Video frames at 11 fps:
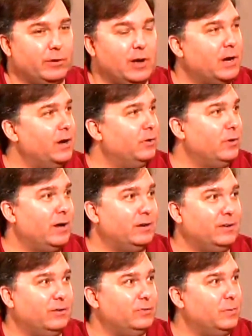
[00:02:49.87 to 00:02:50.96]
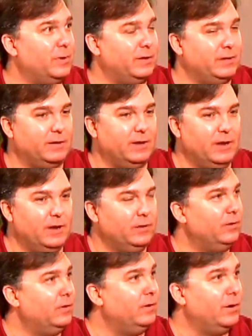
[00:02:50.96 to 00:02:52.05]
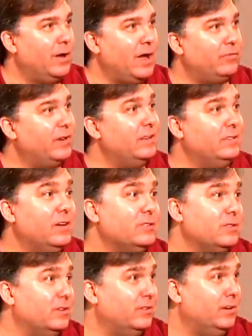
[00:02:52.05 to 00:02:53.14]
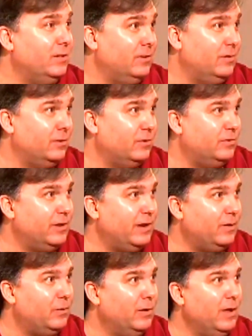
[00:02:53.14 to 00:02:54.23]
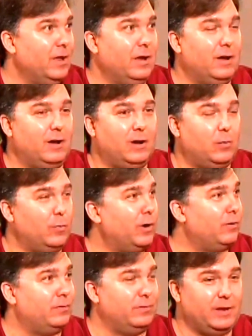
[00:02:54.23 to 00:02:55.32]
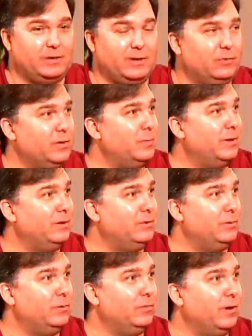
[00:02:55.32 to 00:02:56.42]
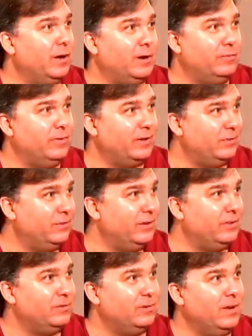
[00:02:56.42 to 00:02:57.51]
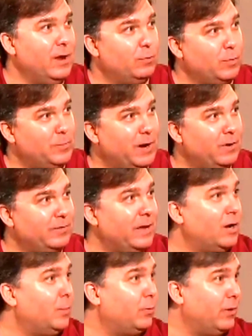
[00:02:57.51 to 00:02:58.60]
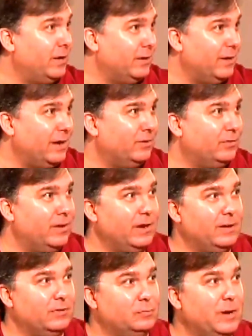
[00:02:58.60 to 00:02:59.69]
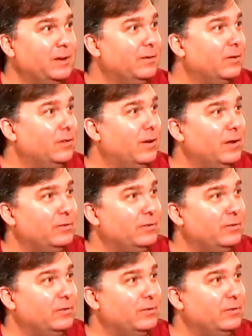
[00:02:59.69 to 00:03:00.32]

They're not going to try to tell somebody to, have contingencies in their sale, where they tell somebody to fix this, repair that, upgrade the next thing, and spend their